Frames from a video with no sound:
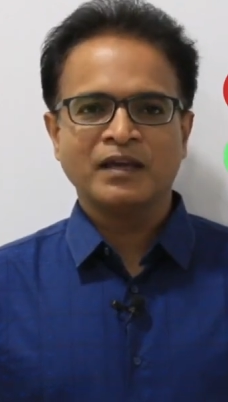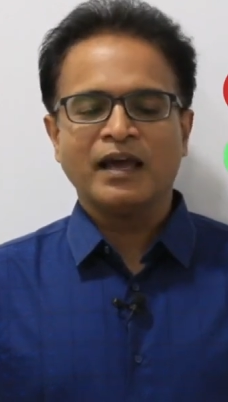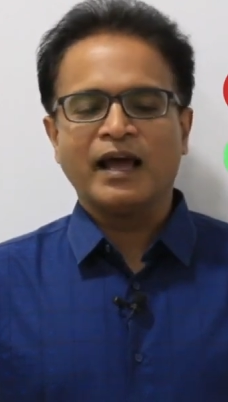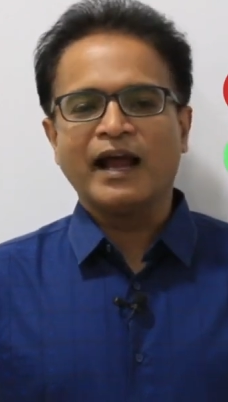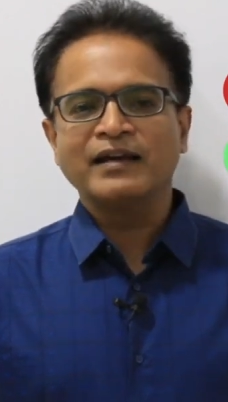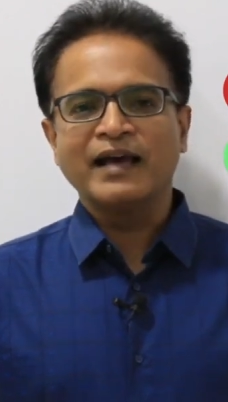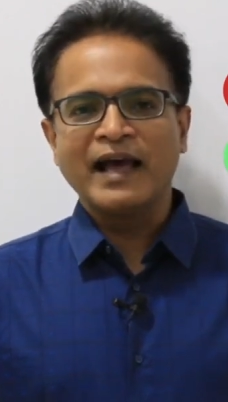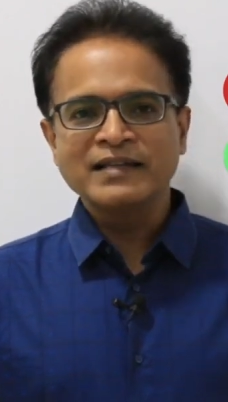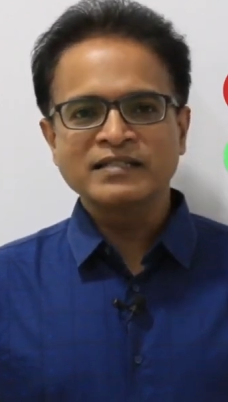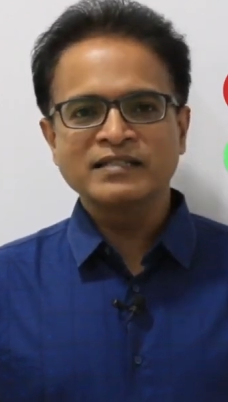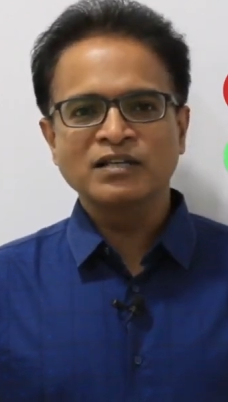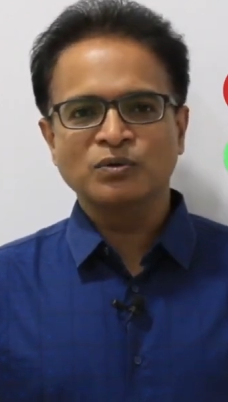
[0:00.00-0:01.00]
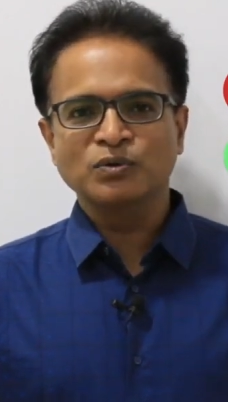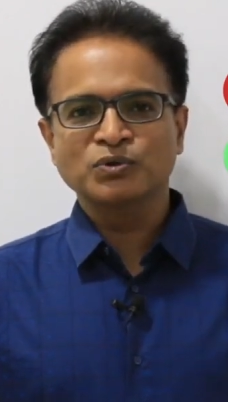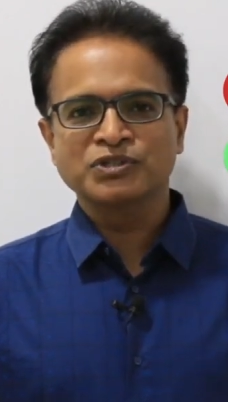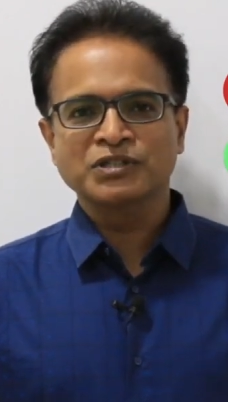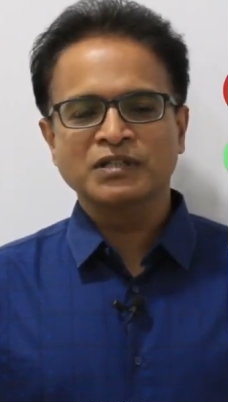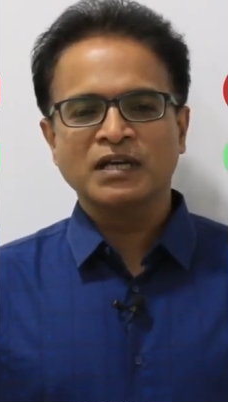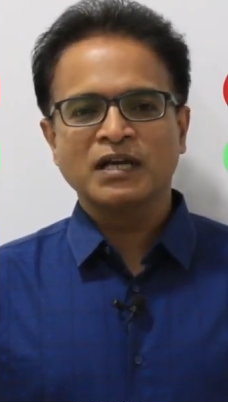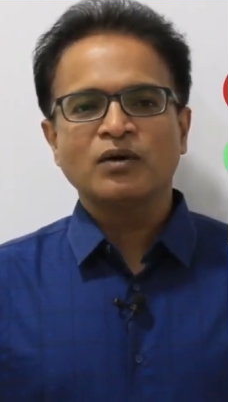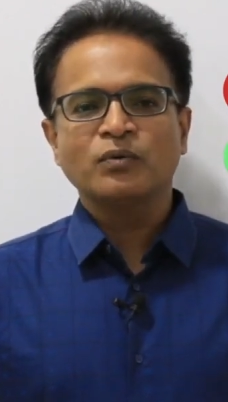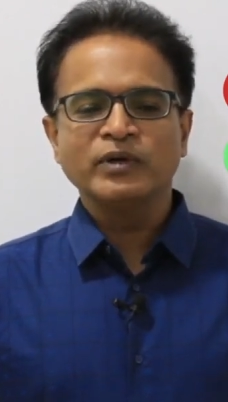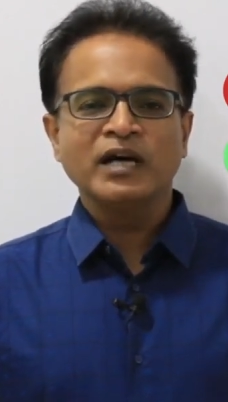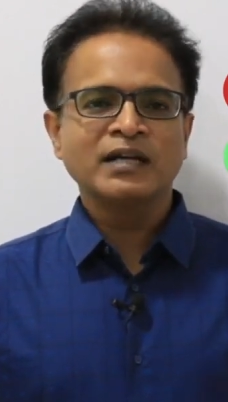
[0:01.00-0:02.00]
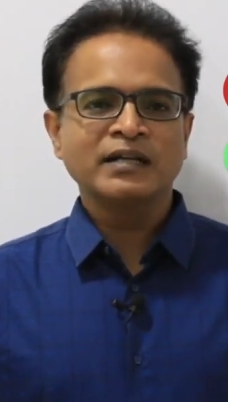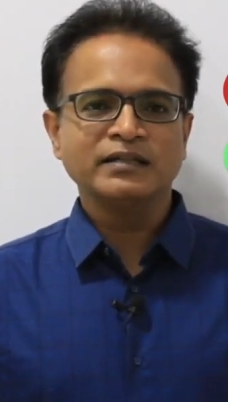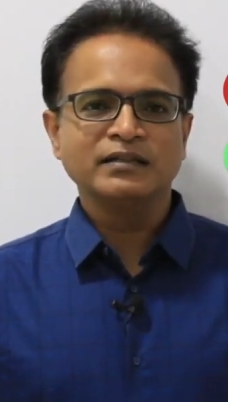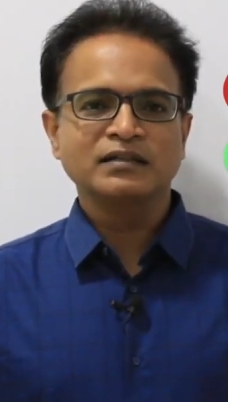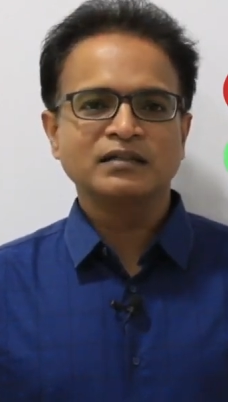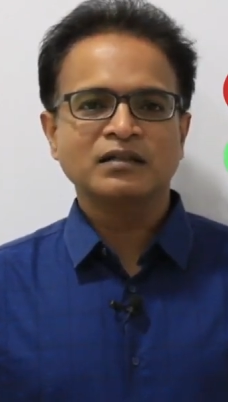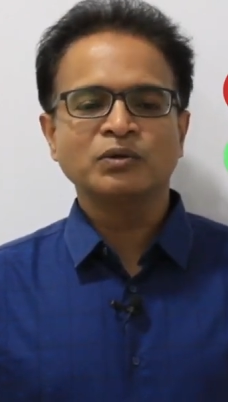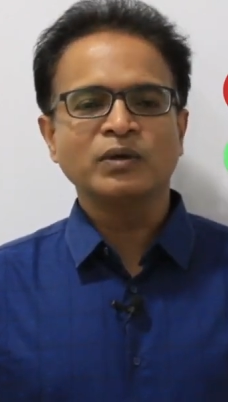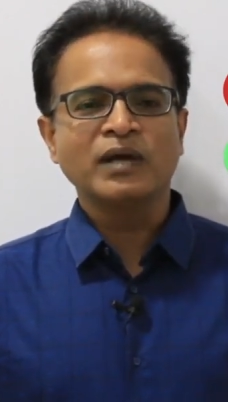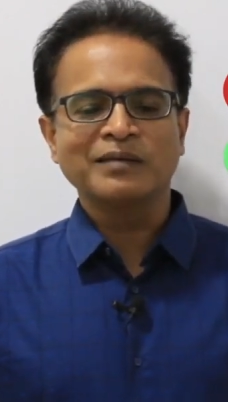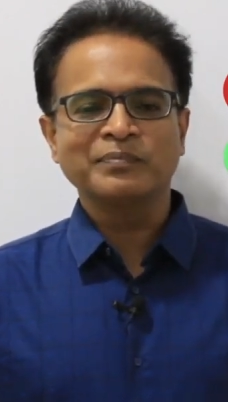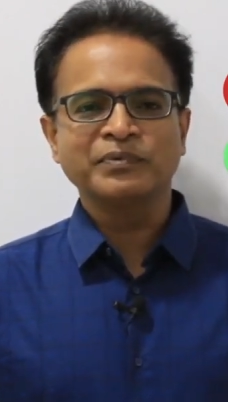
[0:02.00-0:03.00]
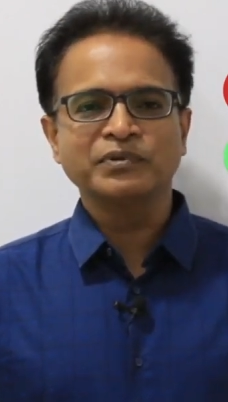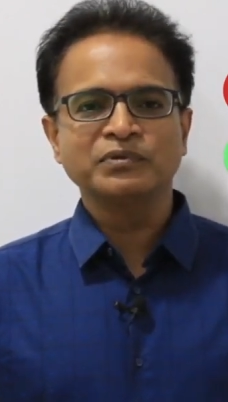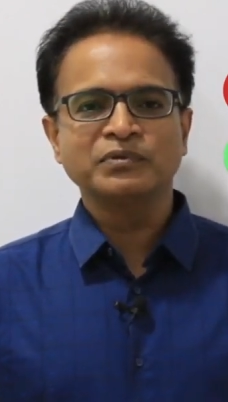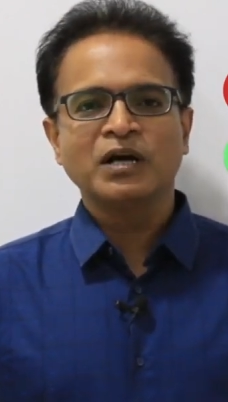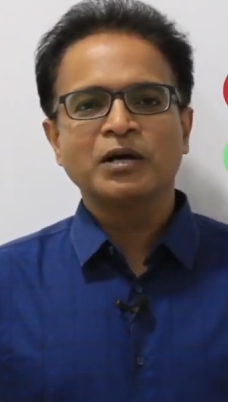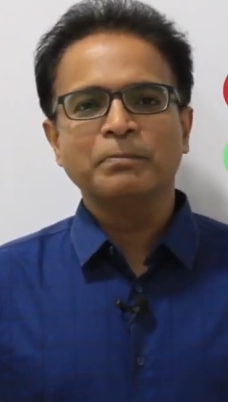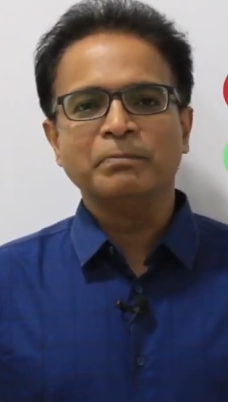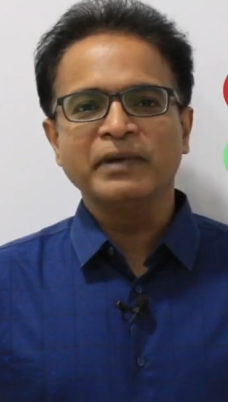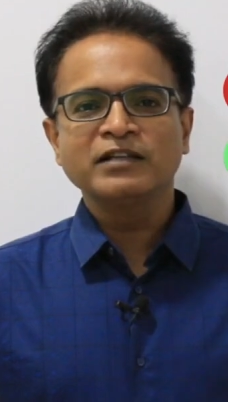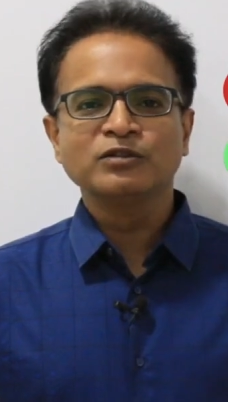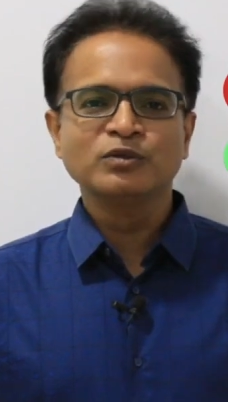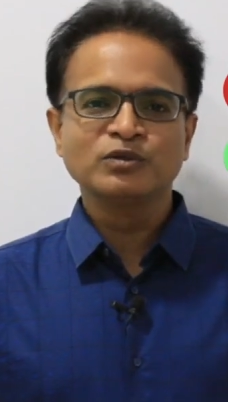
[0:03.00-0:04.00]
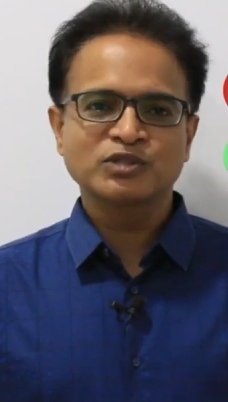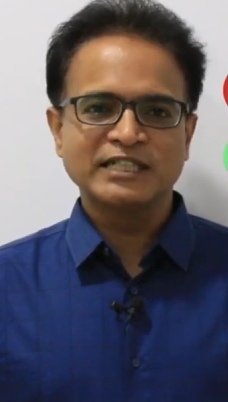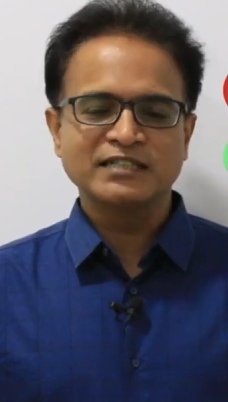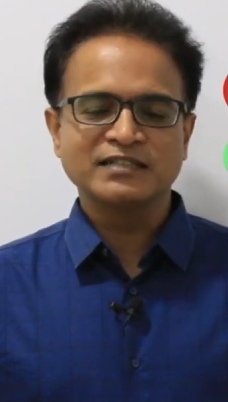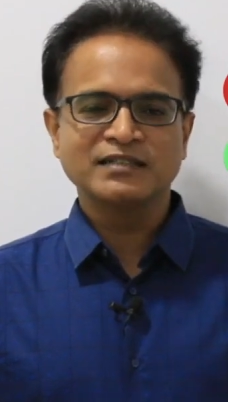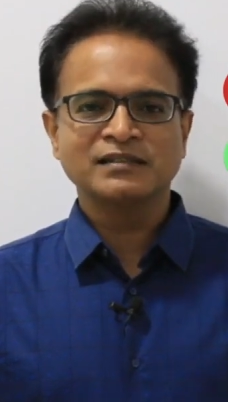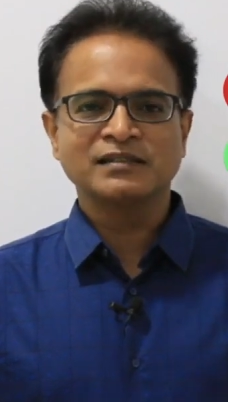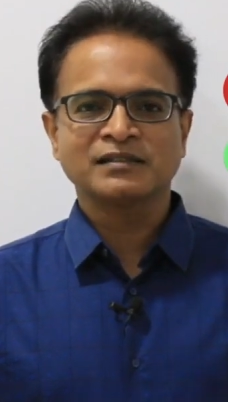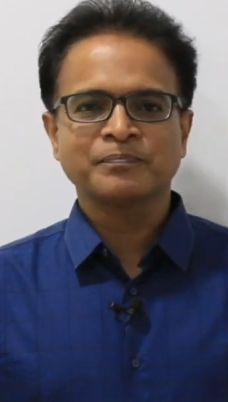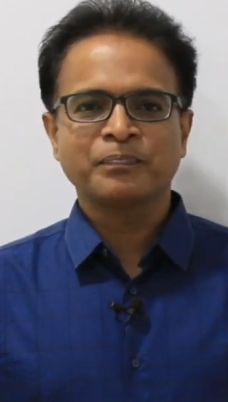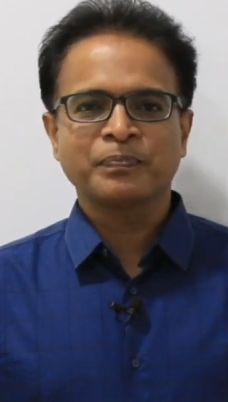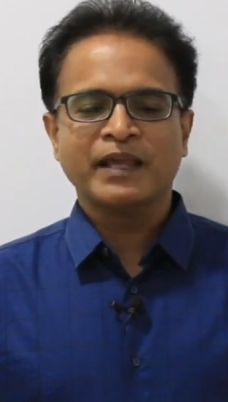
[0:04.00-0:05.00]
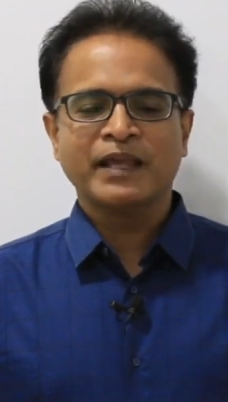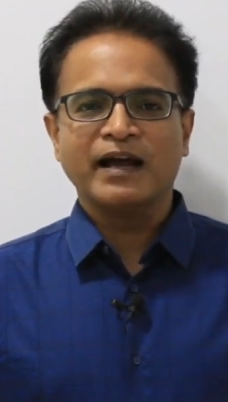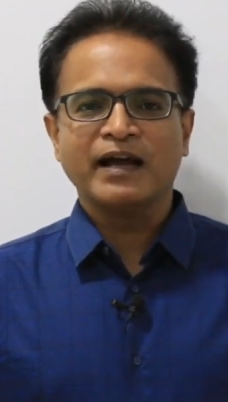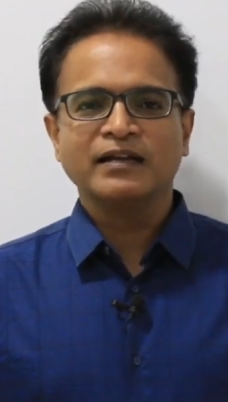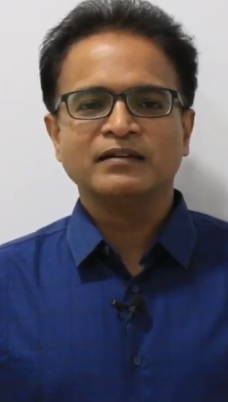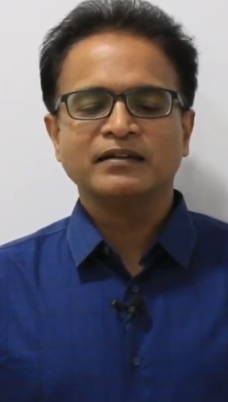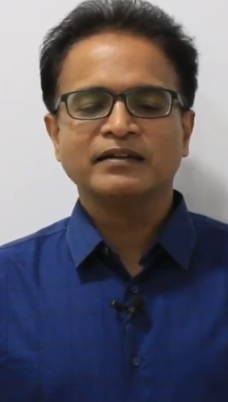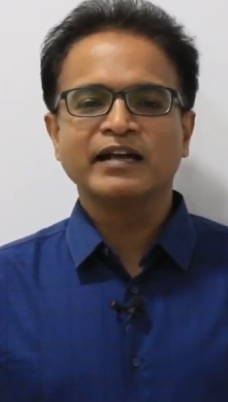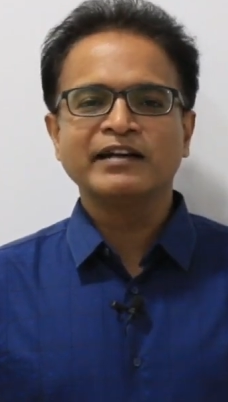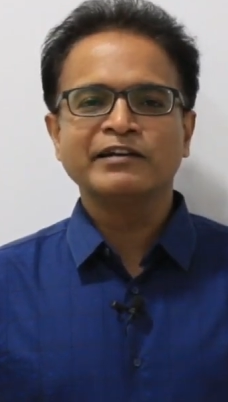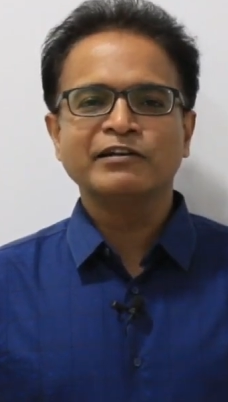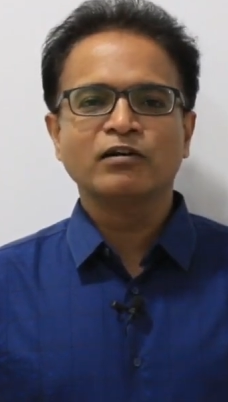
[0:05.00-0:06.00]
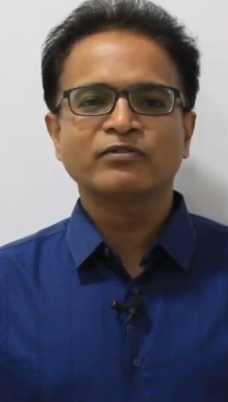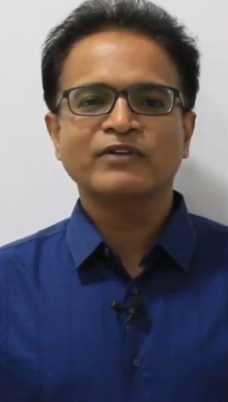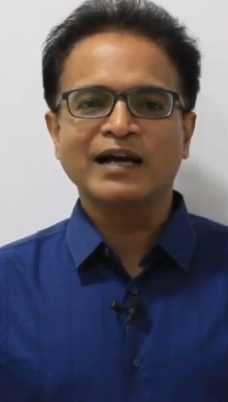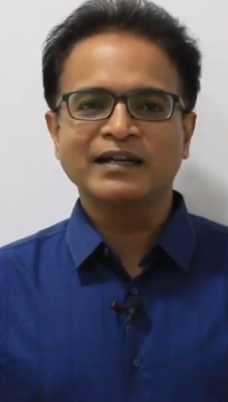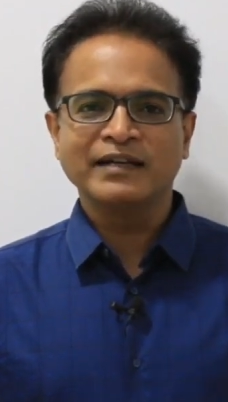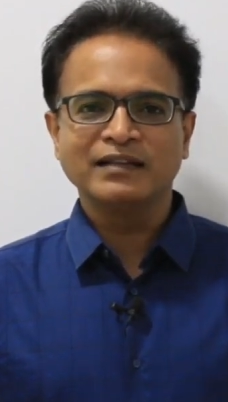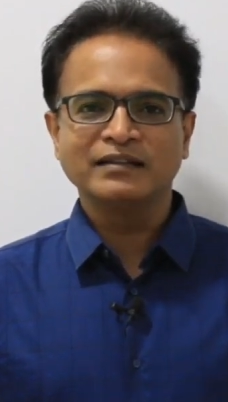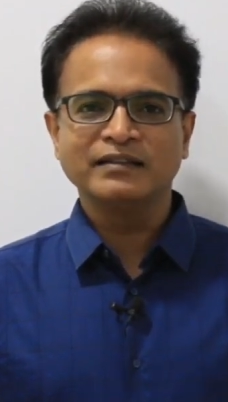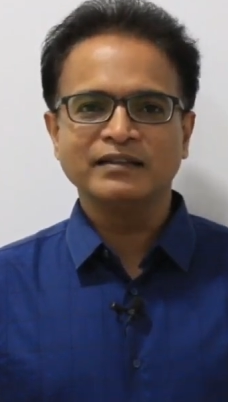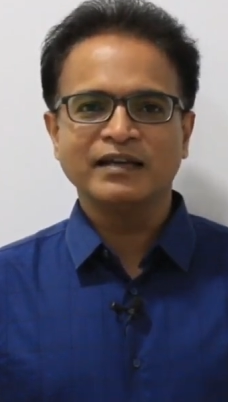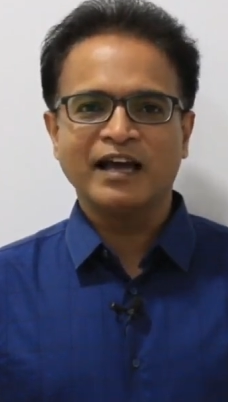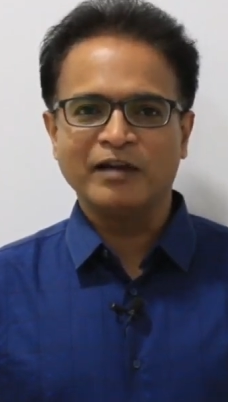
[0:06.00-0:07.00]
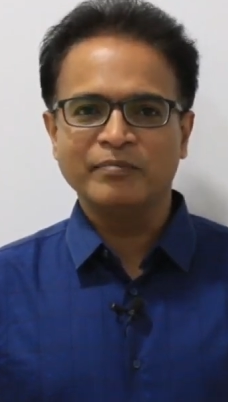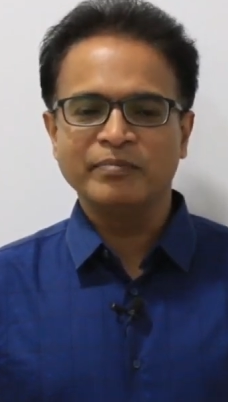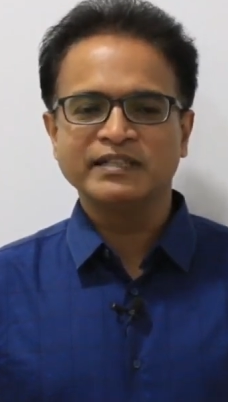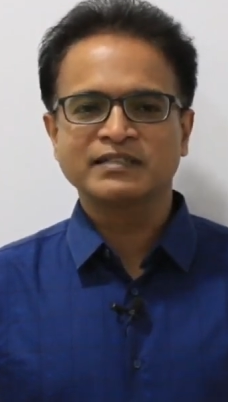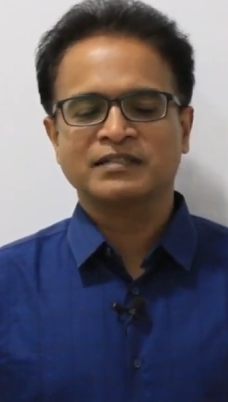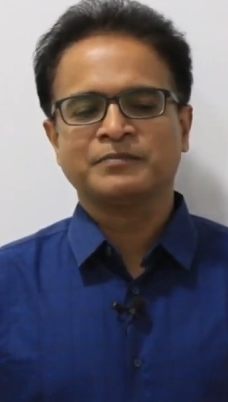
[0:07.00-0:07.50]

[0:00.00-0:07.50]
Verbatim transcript: and as a coach, we are here to help you make those changes and get rid of unhealthy habits.